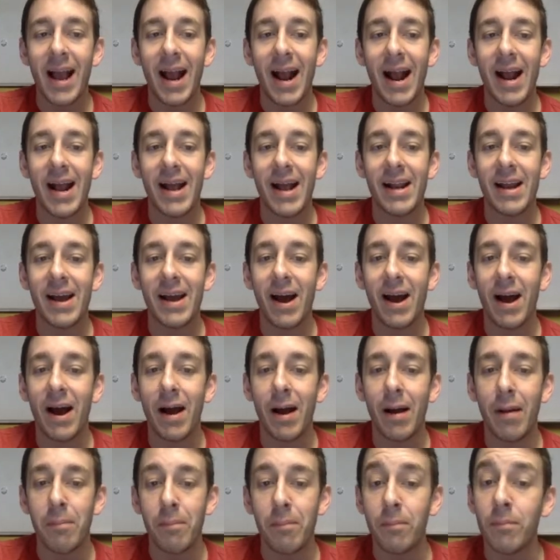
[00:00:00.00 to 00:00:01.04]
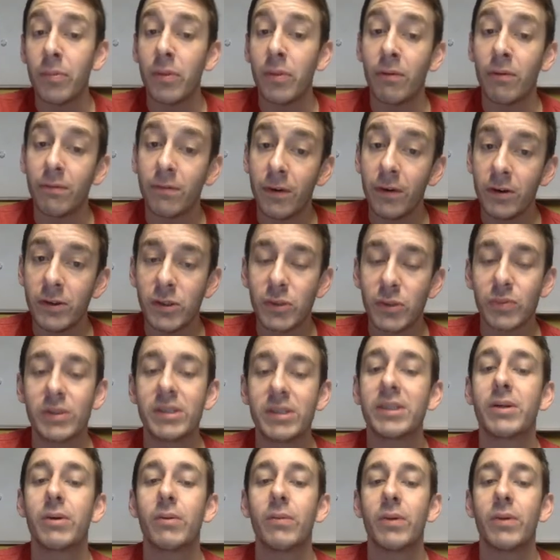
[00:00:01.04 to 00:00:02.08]
And the first
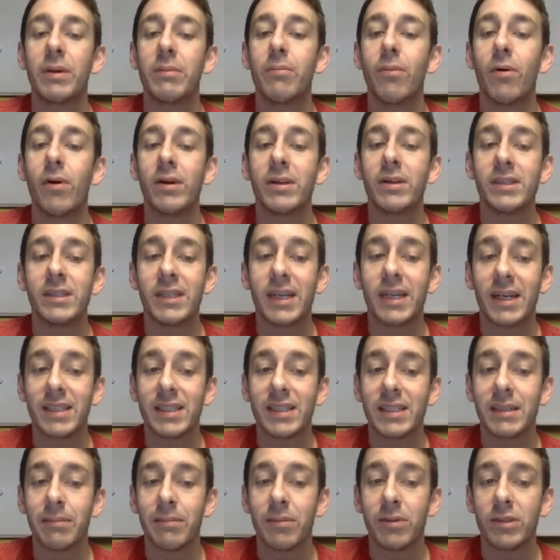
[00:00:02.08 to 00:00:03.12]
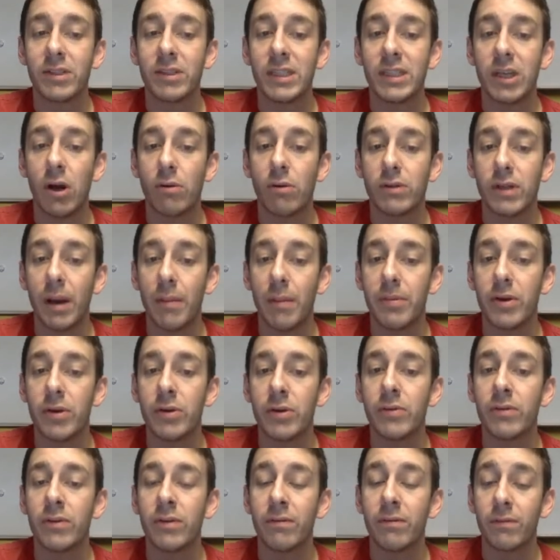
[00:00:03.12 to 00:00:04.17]
week, we bought ticker symbol
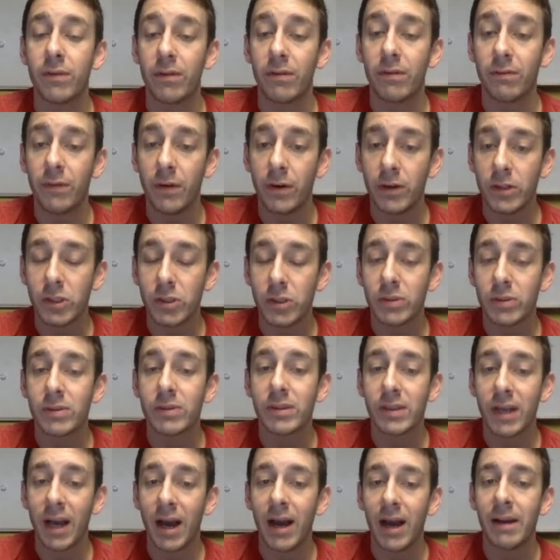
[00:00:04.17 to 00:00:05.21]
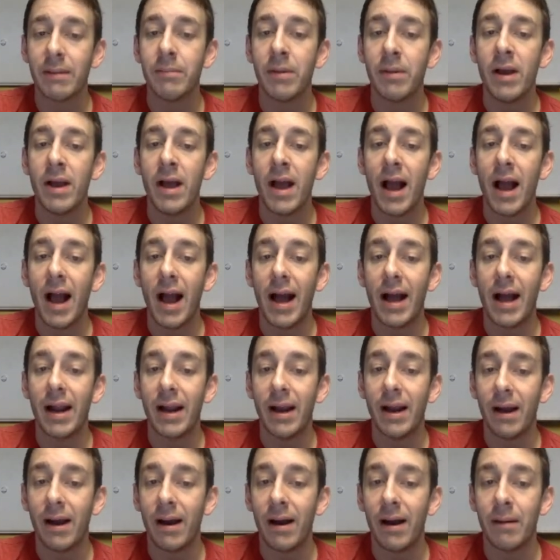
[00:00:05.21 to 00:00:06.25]
DOW for the first time at,
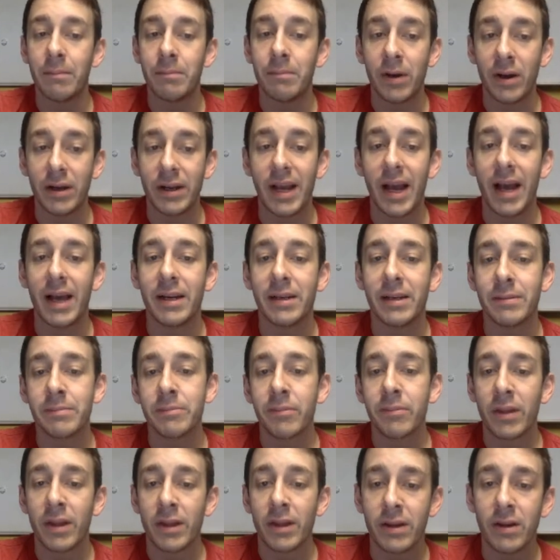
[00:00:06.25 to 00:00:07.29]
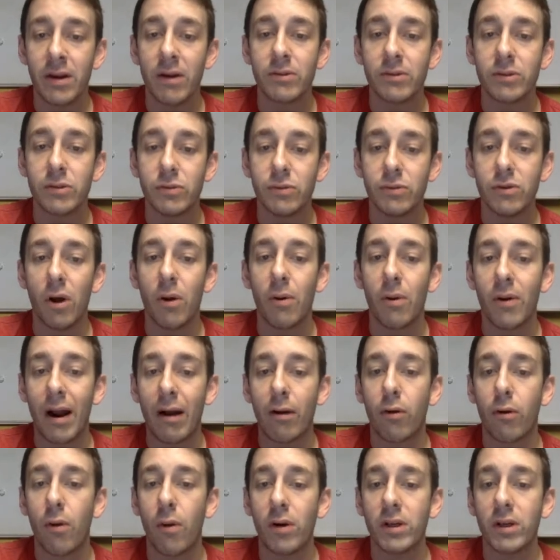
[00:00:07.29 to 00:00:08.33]
again, to lower
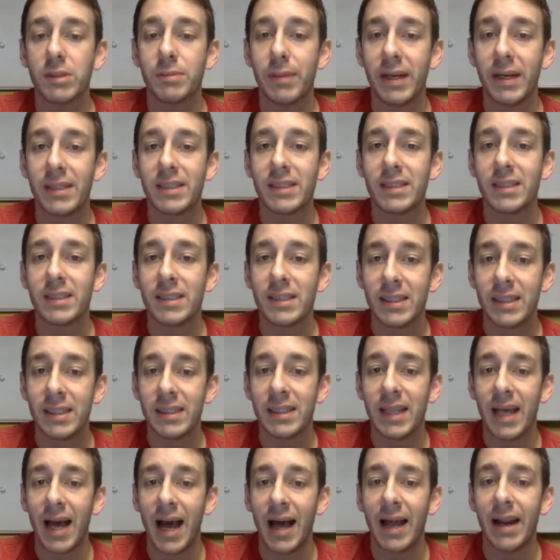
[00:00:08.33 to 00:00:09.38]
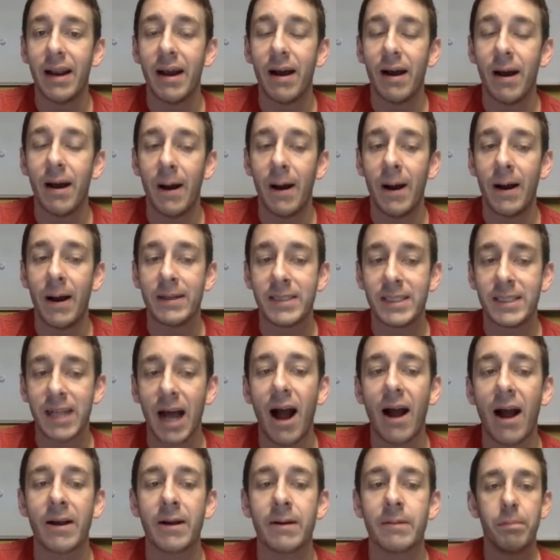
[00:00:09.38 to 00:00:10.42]
our cost basis in that
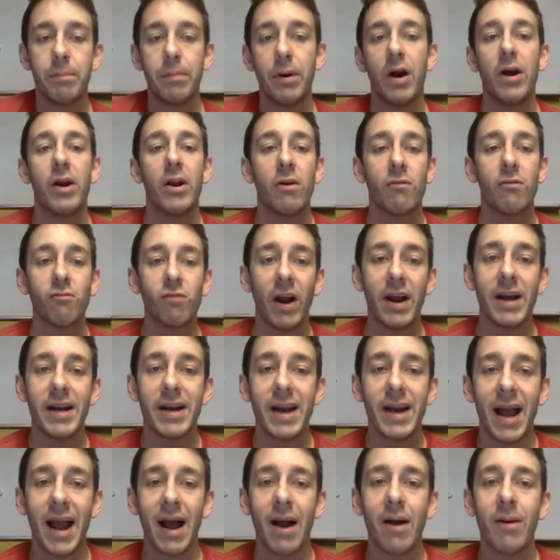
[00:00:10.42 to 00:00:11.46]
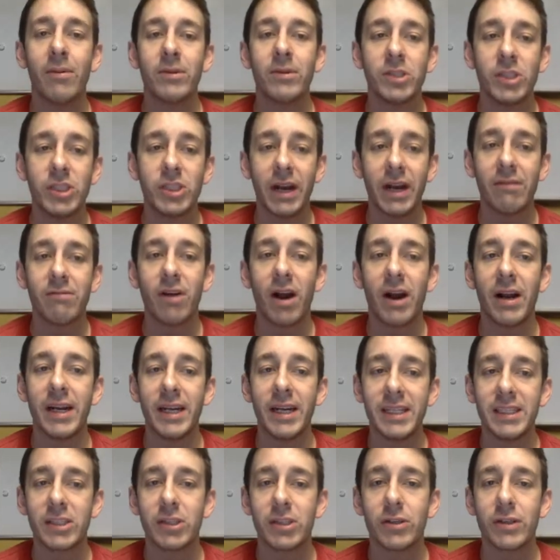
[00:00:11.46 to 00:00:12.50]
stock. But right now, Chevron
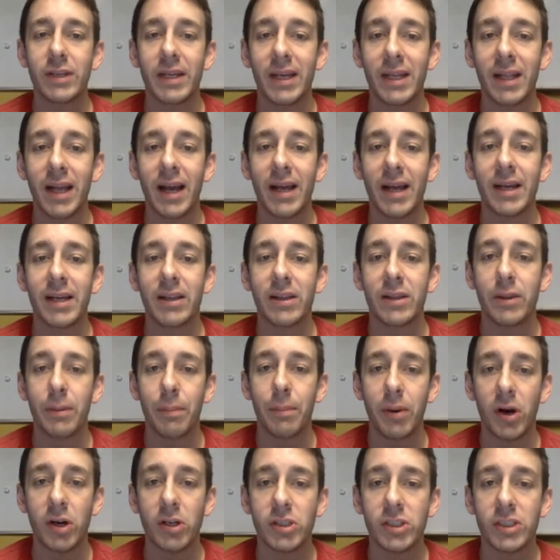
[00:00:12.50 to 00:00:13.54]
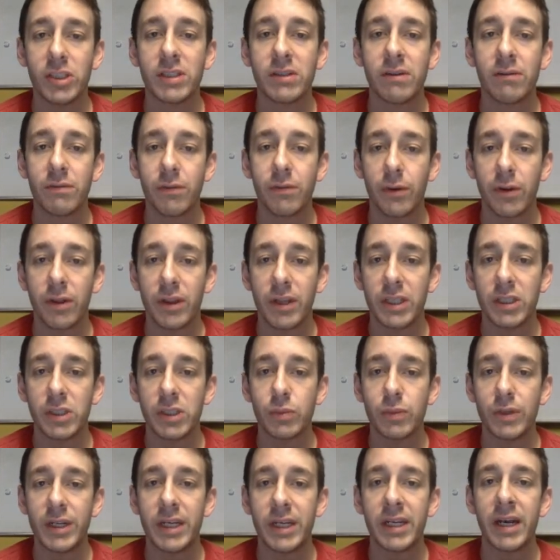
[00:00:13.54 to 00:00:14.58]
is looking like the purchase for this
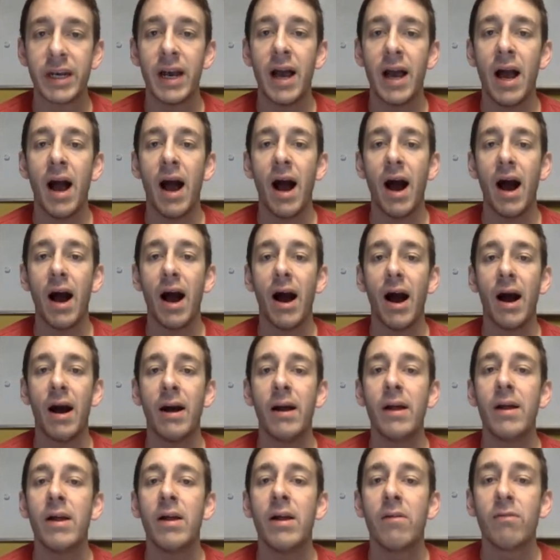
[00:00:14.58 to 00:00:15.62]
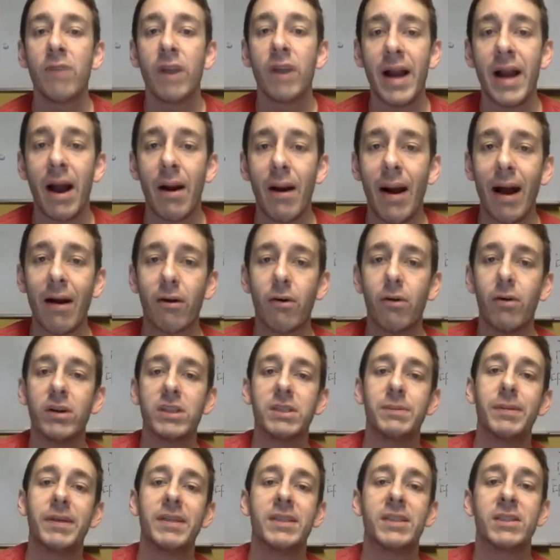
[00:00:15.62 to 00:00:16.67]
week. Right now, our
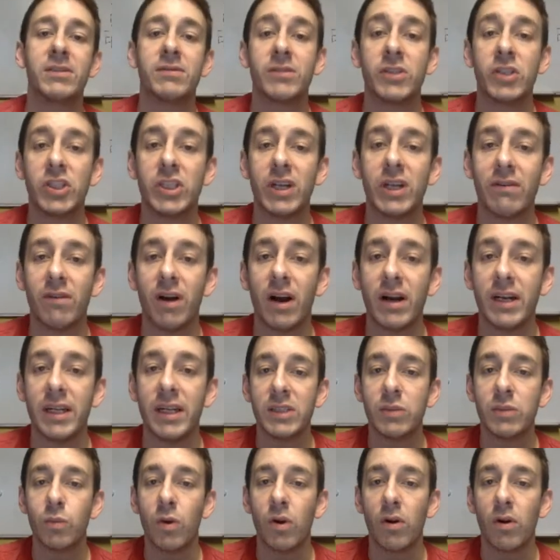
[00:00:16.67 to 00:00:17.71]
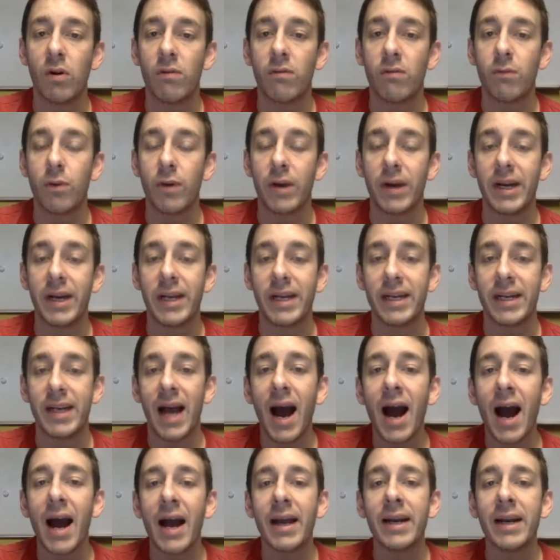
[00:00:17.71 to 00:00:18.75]
cost basis for Chevron
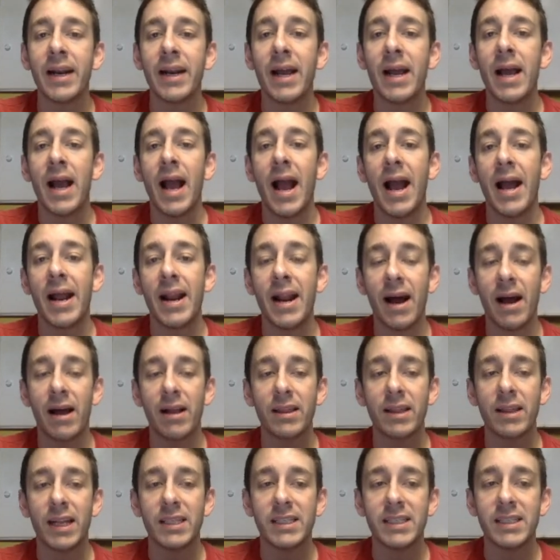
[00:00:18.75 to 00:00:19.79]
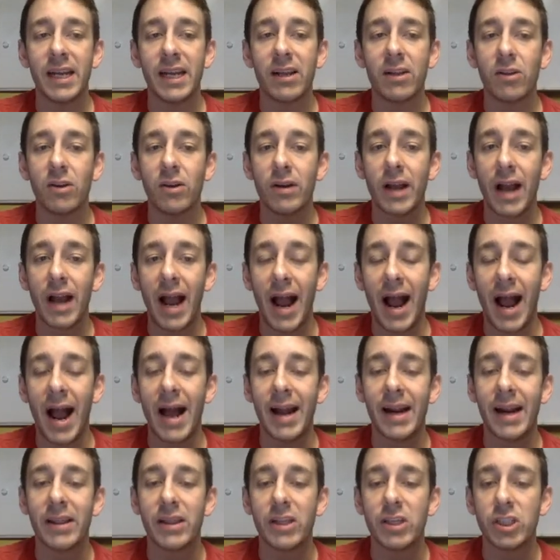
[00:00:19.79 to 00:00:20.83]
$104.89. And let's take a look
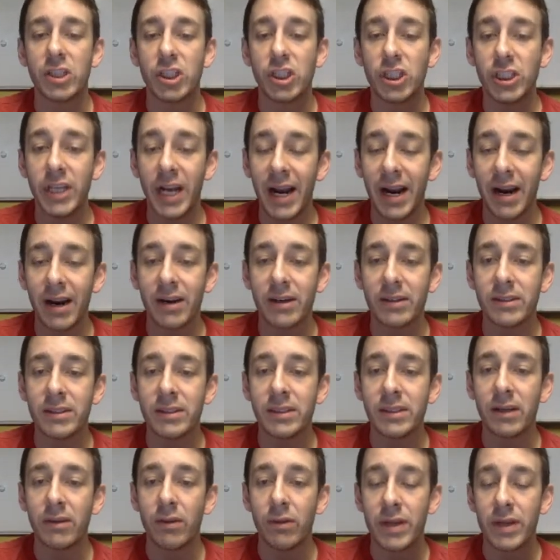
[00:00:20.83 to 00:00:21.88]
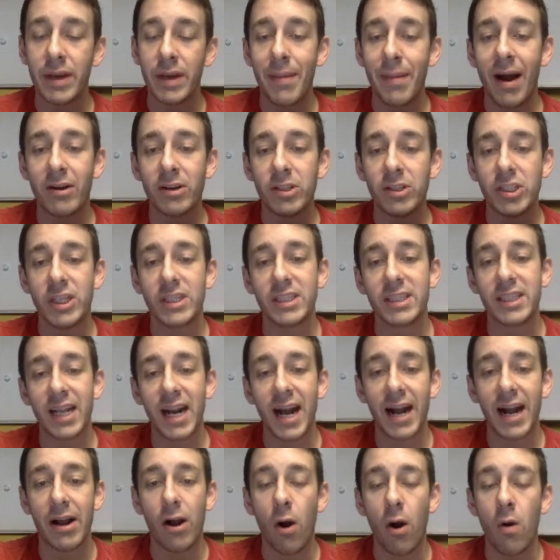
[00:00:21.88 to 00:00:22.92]
at the shares, or the amount of shares that
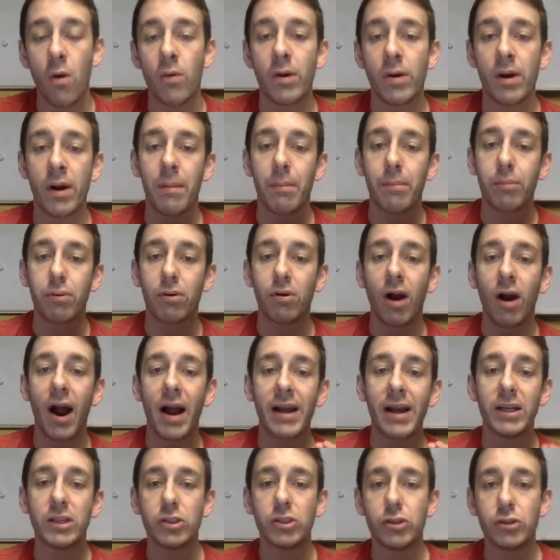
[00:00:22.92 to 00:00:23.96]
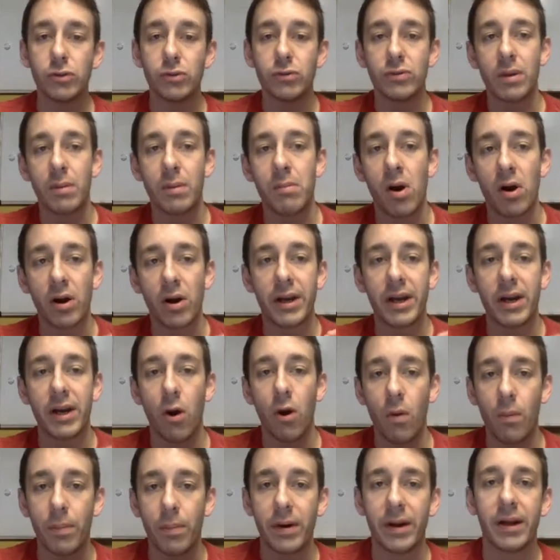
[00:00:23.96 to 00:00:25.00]
I own prior to the market
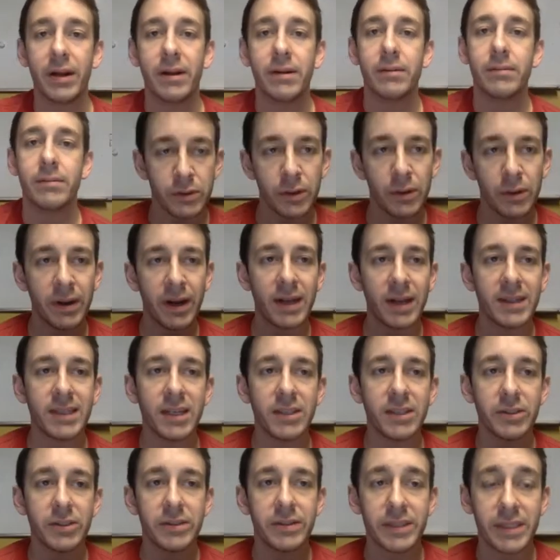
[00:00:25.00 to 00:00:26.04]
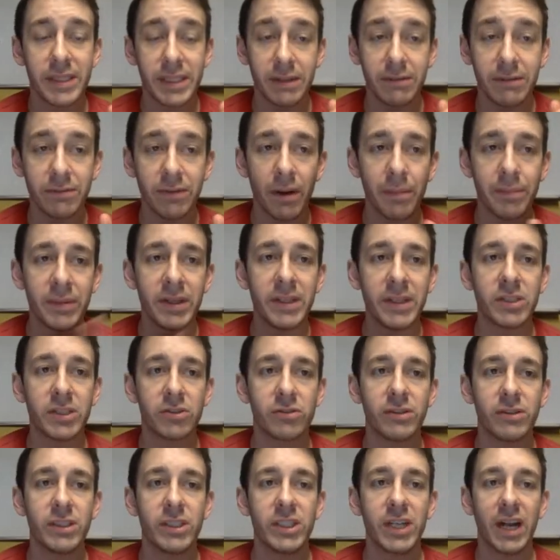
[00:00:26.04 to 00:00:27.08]
opening. So guys, as you see from this
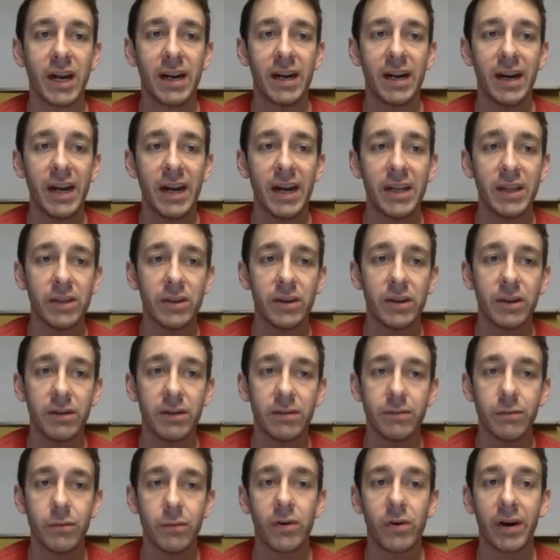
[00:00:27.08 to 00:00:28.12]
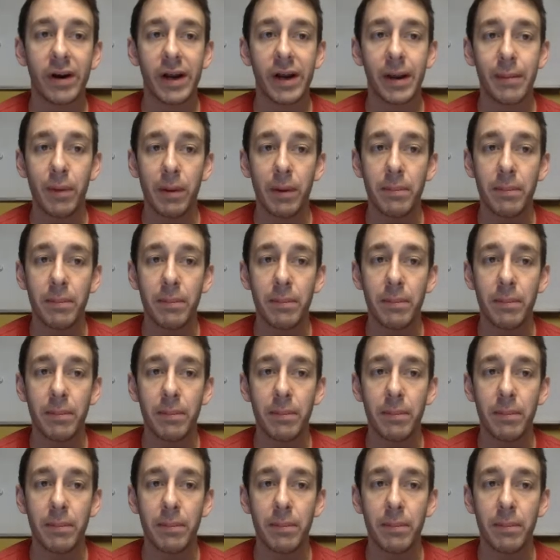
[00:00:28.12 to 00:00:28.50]
screenshot, at 8:34 a.m.